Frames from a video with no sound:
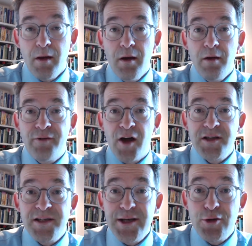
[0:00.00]
First
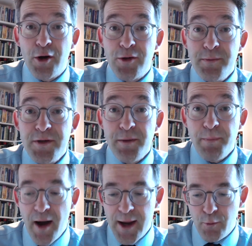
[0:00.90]
he took them to the
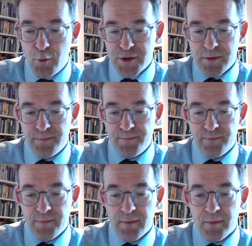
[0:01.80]
pine wood,
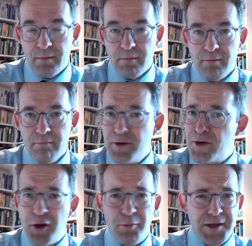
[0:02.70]
but
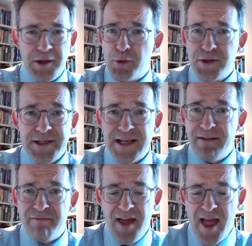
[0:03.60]
nobody wanted to
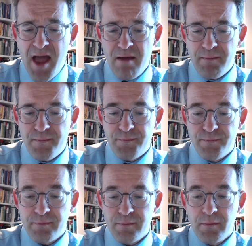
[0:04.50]
live there.
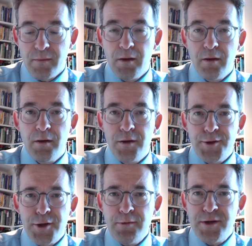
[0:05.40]

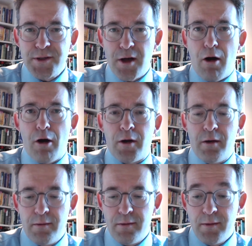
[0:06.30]
"Too dark,"
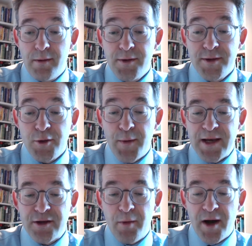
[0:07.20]
squeaked
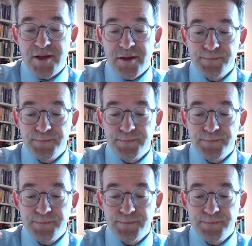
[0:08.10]
the mice.